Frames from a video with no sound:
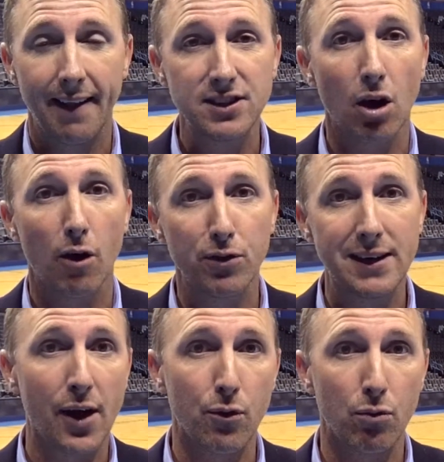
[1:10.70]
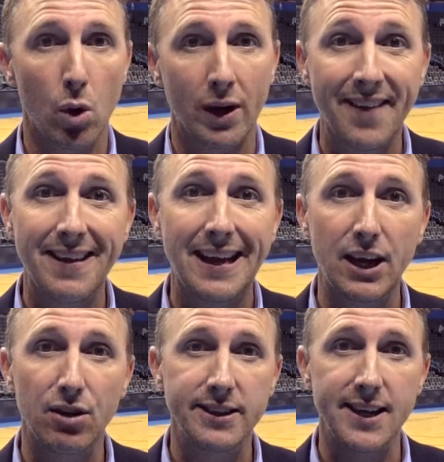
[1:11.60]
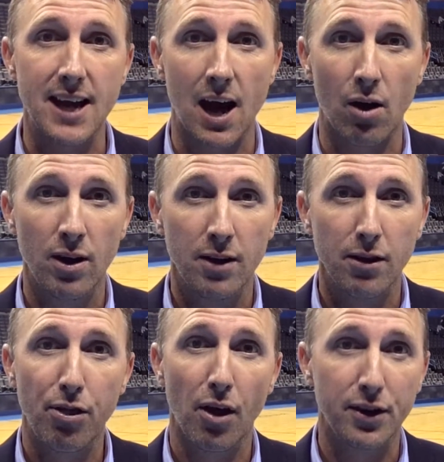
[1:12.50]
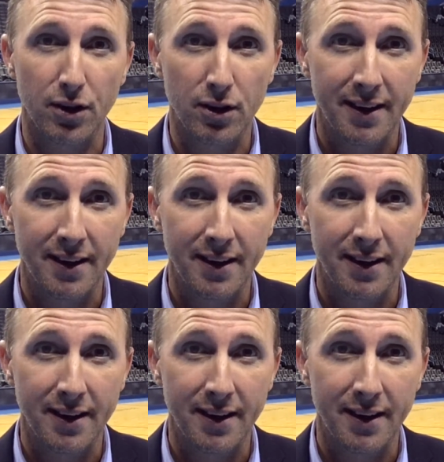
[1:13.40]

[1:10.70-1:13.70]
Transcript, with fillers: That's all for down the road. In the here and the now, the Thunder,